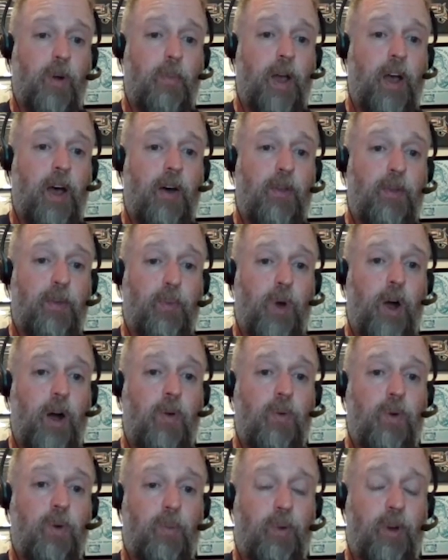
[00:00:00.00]
mouth
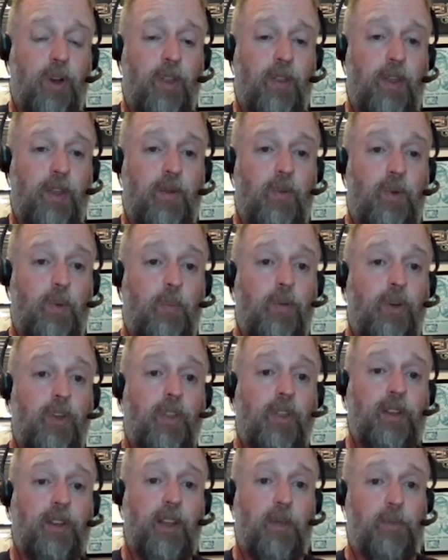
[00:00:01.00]
while we're breathing
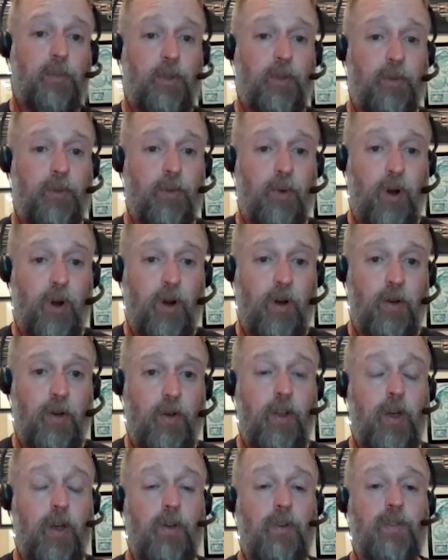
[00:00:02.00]
deeply through our
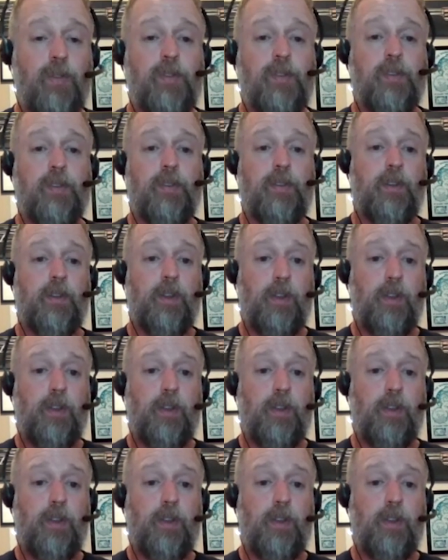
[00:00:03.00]
nose,